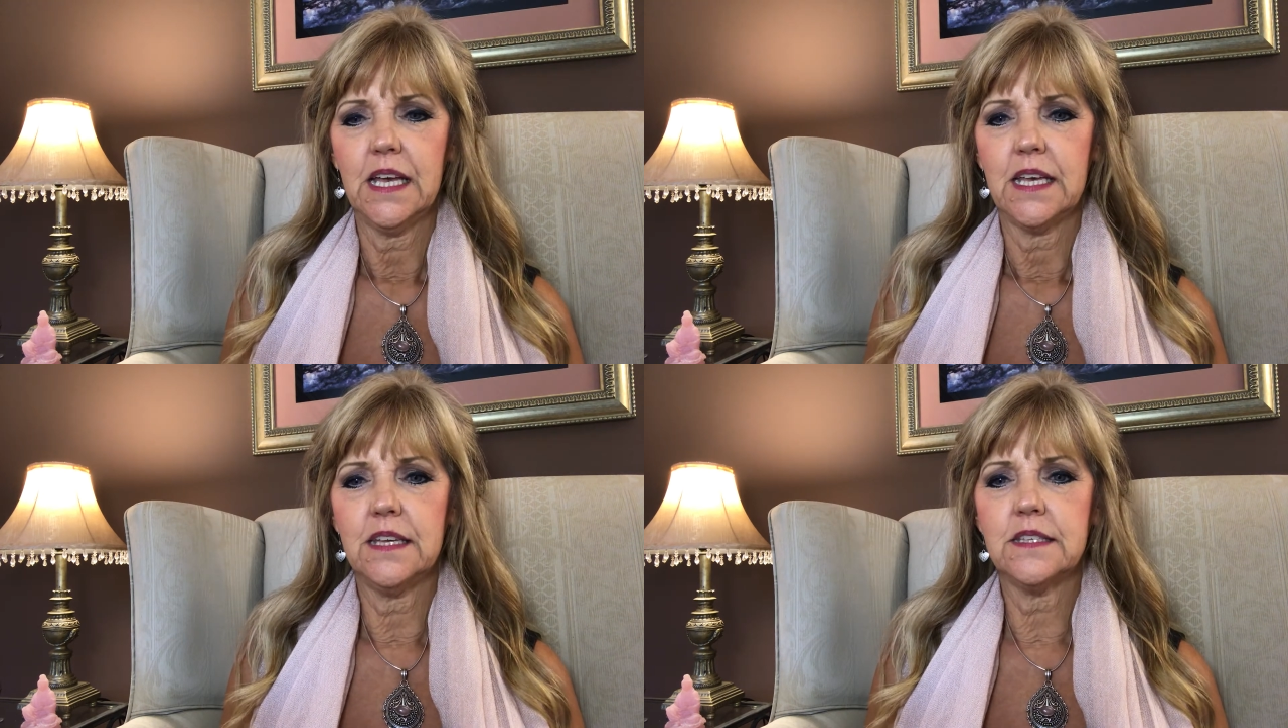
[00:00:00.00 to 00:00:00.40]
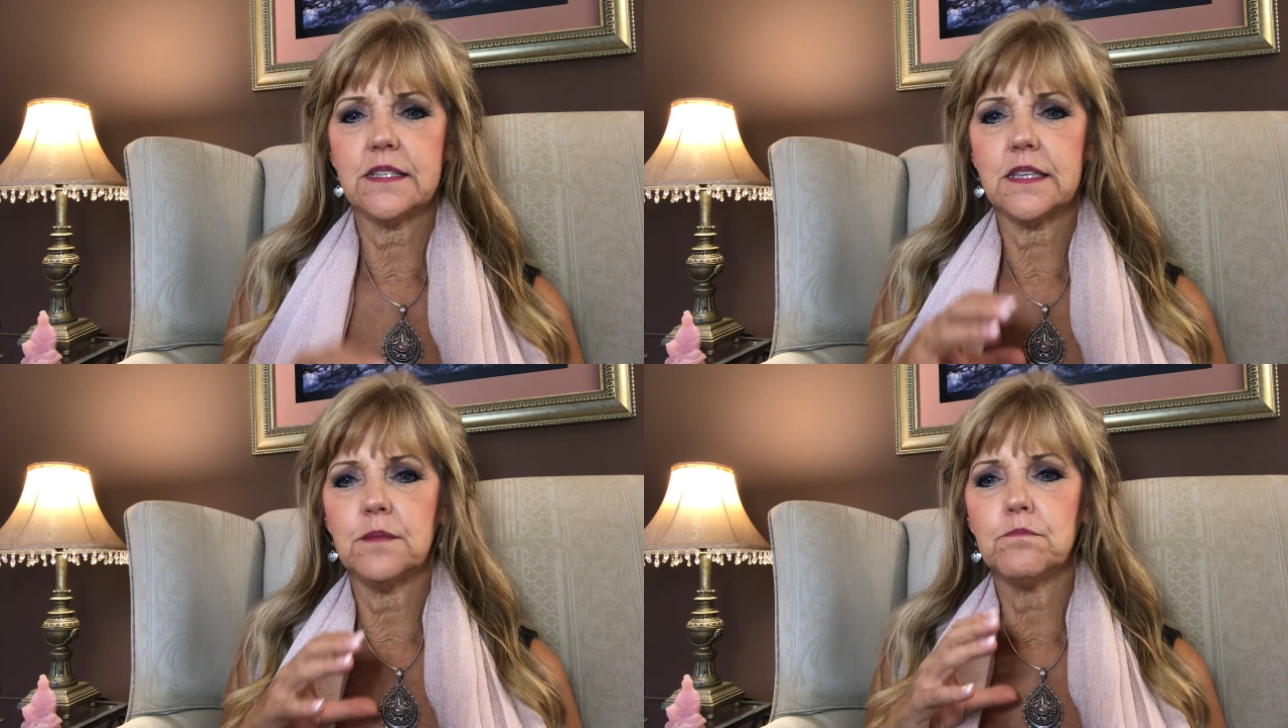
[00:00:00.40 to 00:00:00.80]

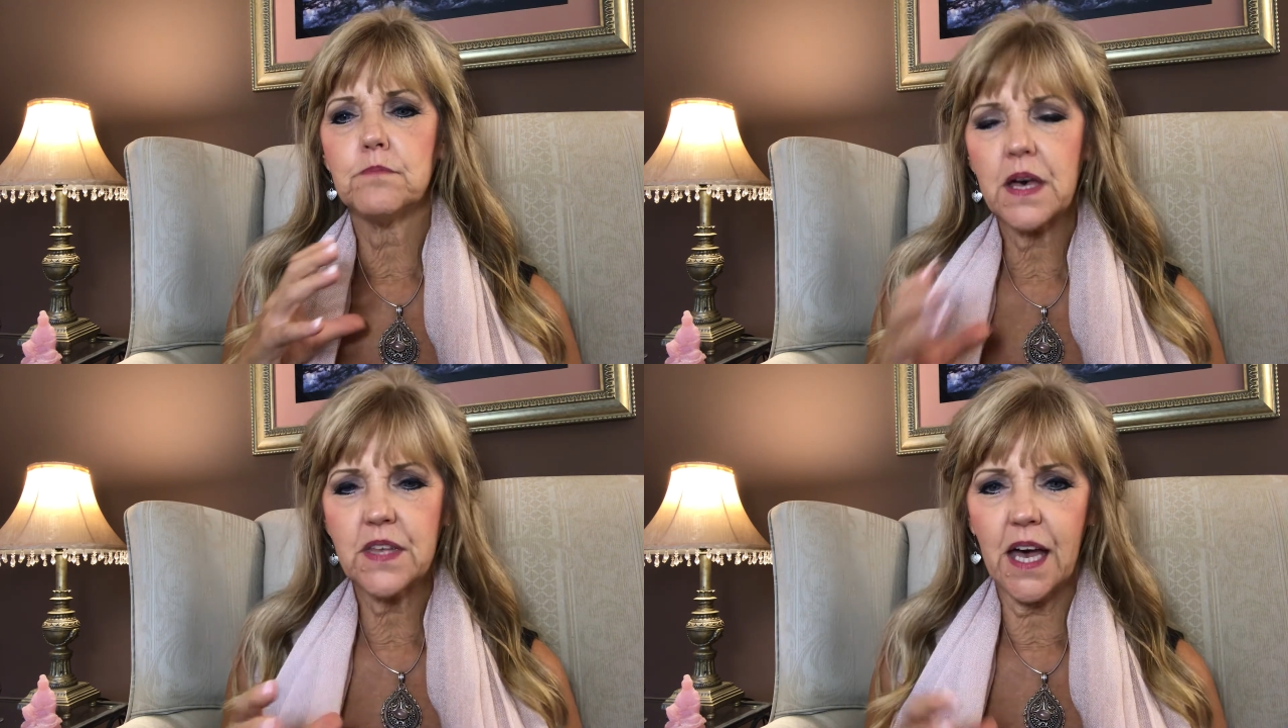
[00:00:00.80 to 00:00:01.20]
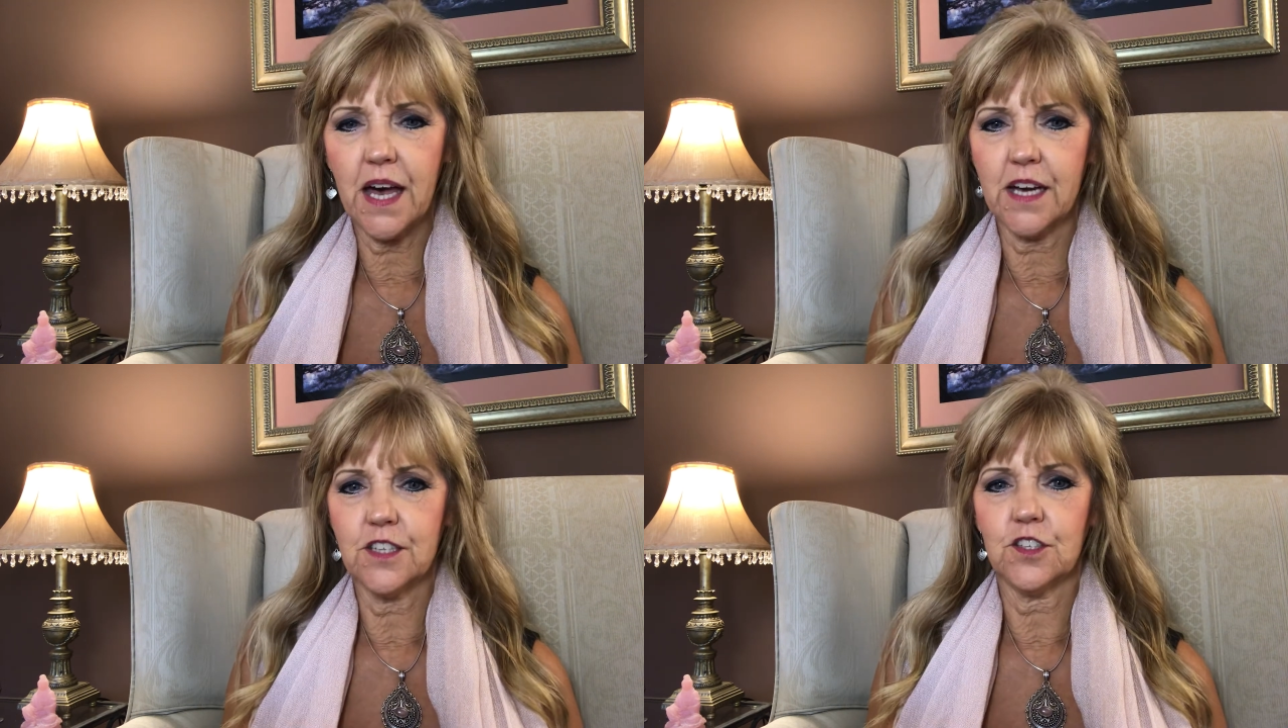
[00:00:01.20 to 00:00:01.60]
is the mother
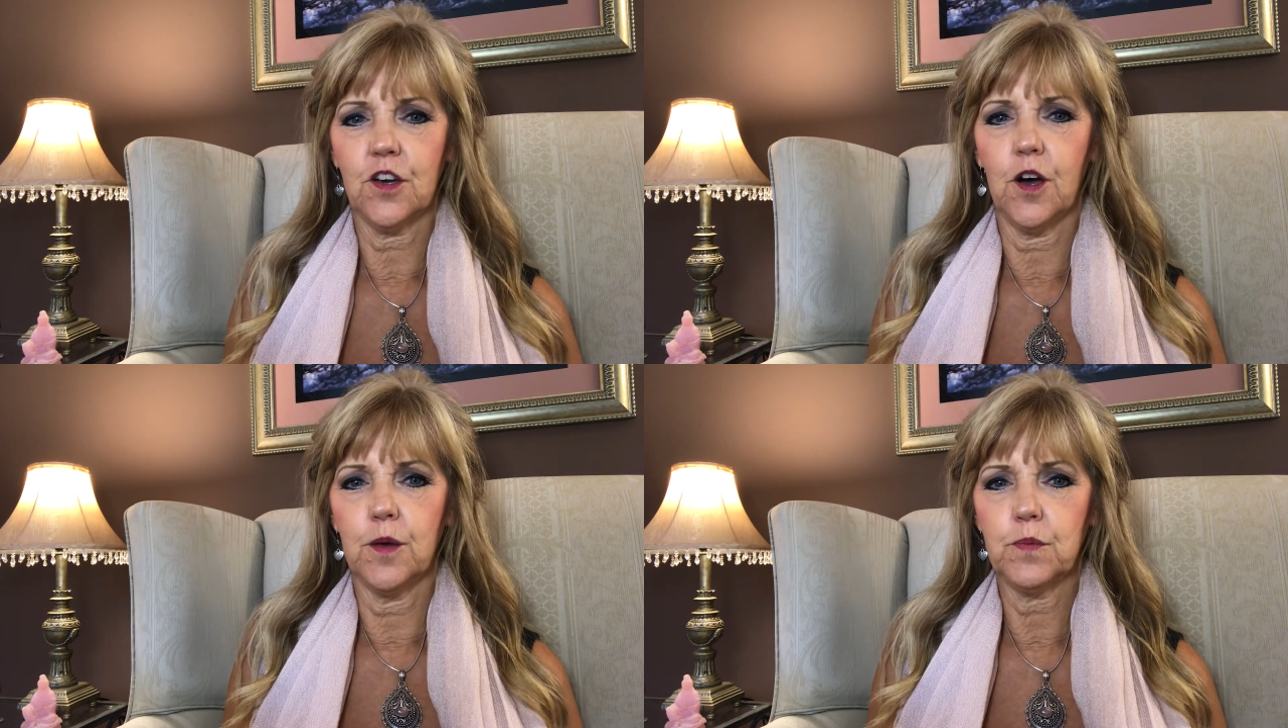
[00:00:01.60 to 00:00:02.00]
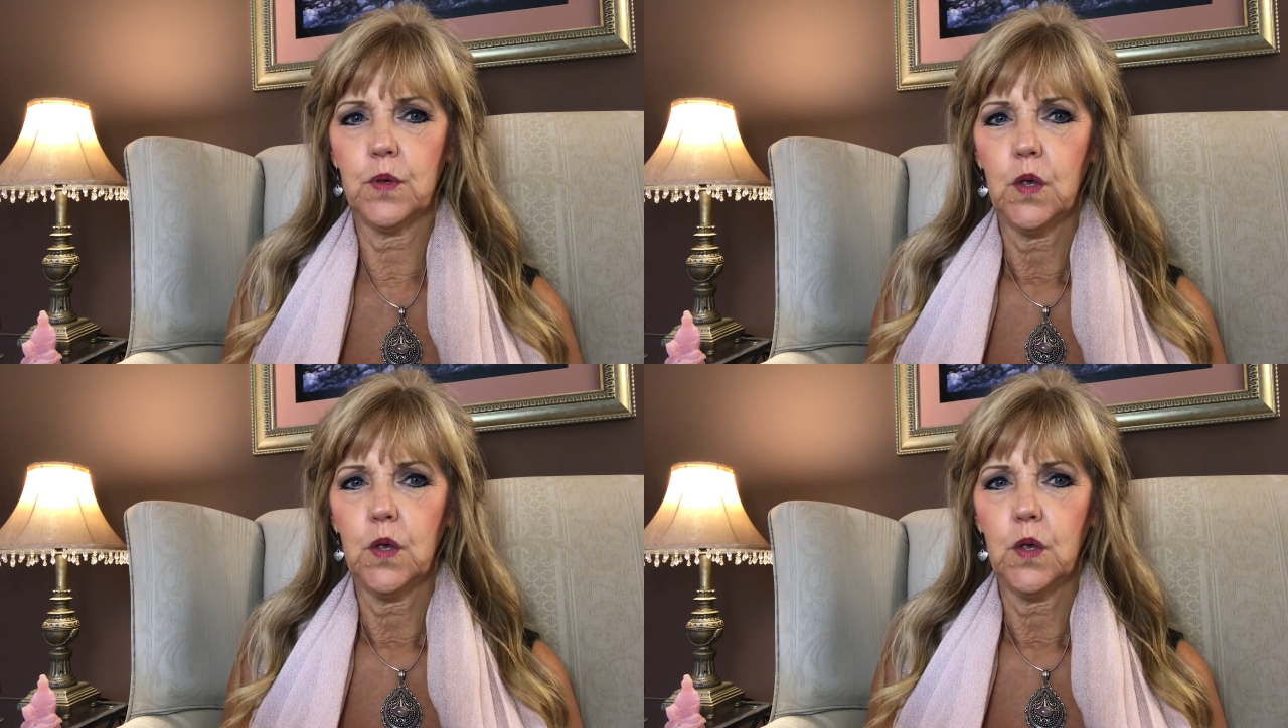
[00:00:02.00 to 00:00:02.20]
archetype.